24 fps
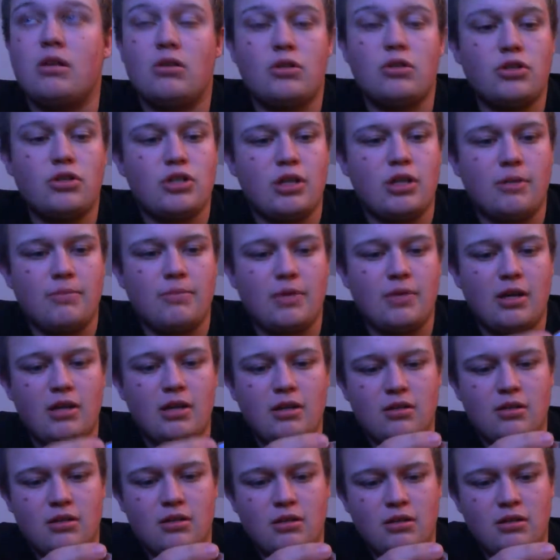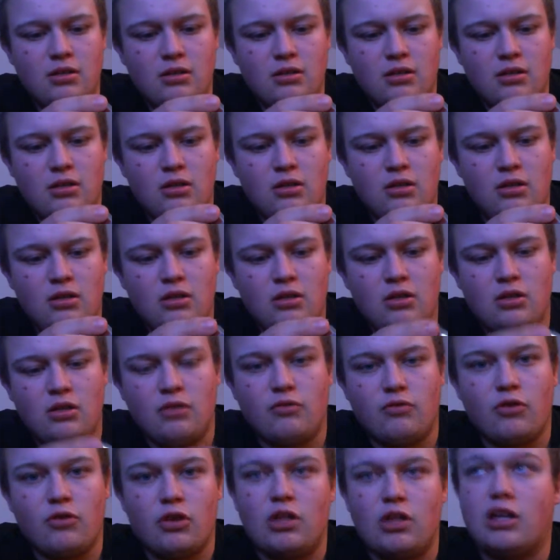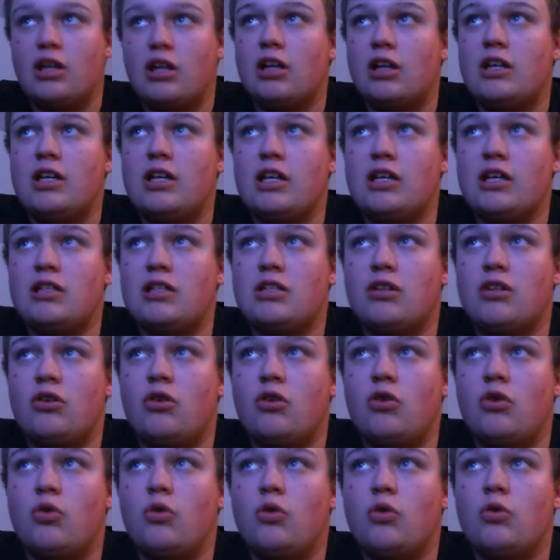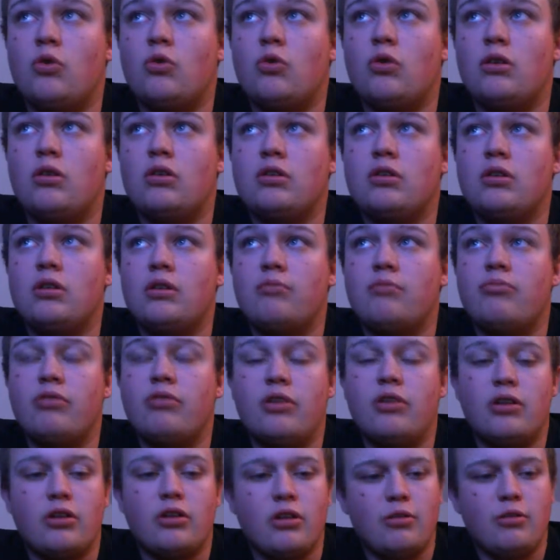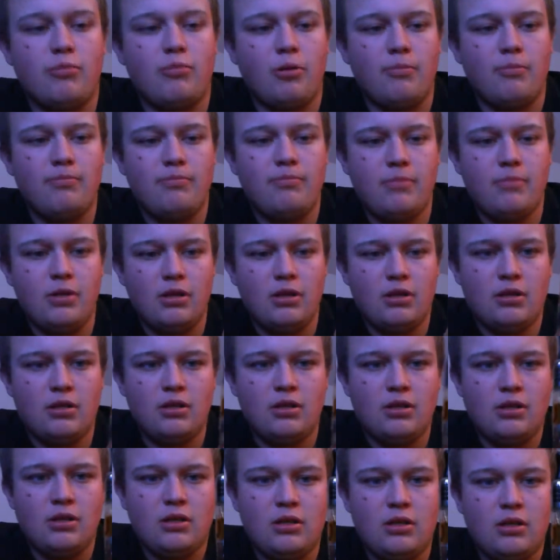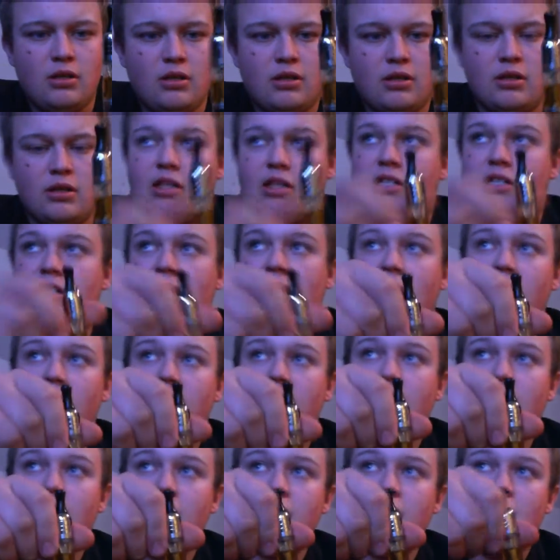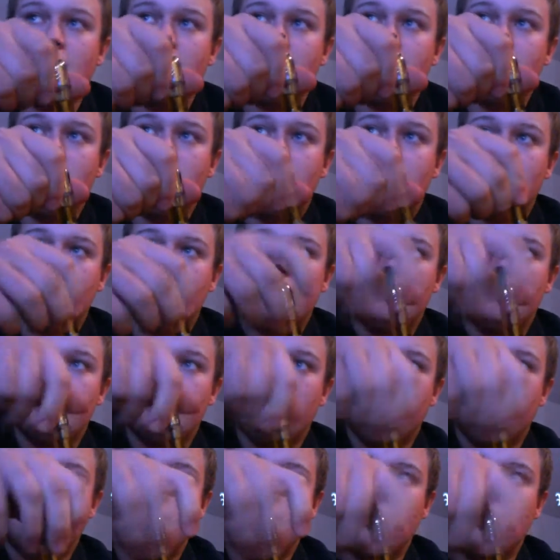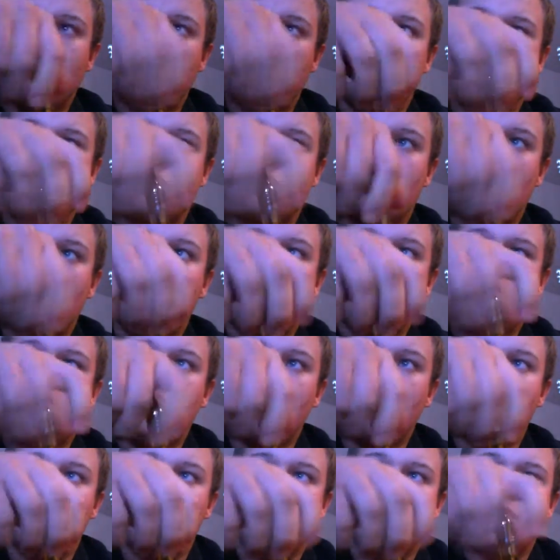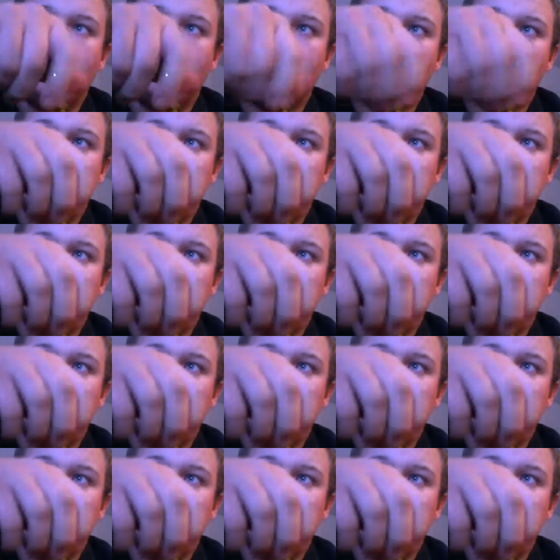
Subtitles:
shape there. You've got the little senor logo imprinted on the bottom. The tank is quite a